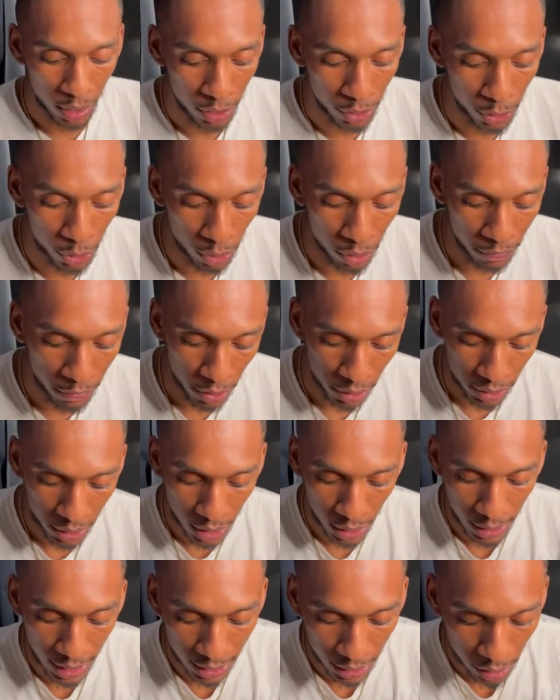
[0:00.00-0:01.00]
universe,
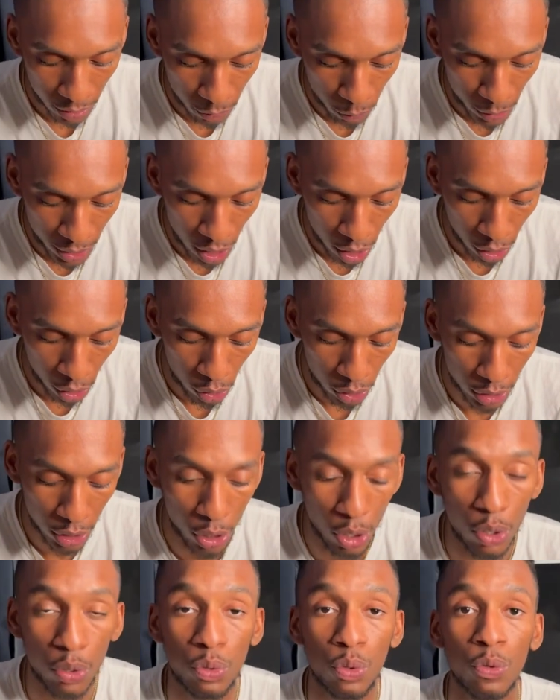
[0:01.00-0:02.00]
collective, we are going to
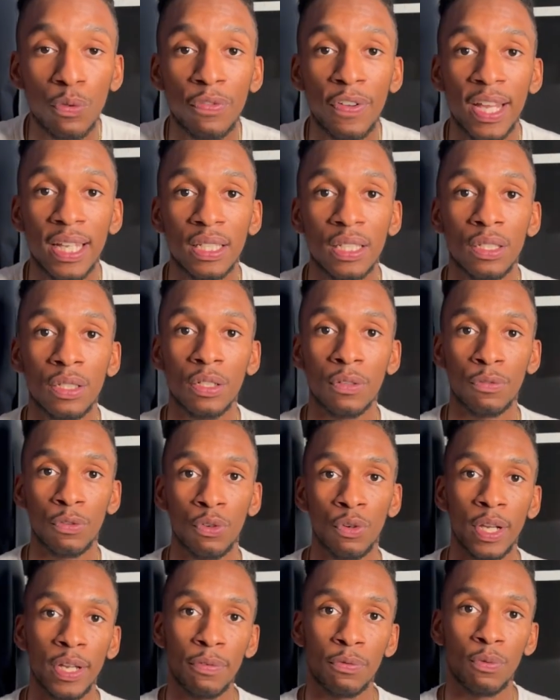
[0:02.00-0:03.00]
go through phases of
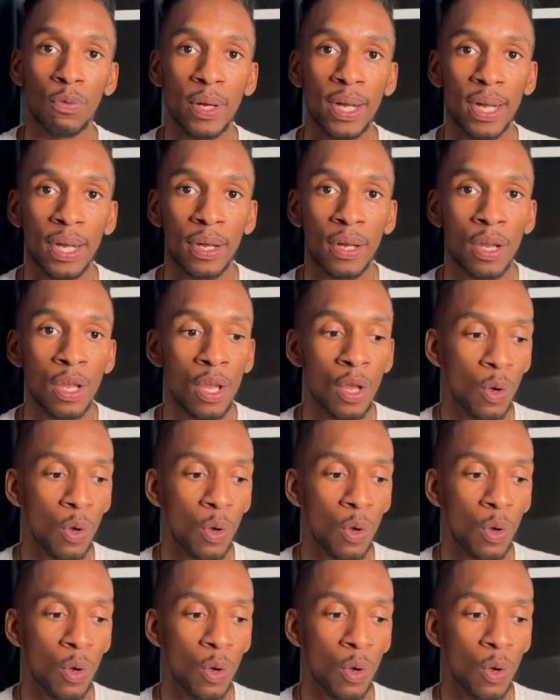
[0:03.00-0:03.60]
grief where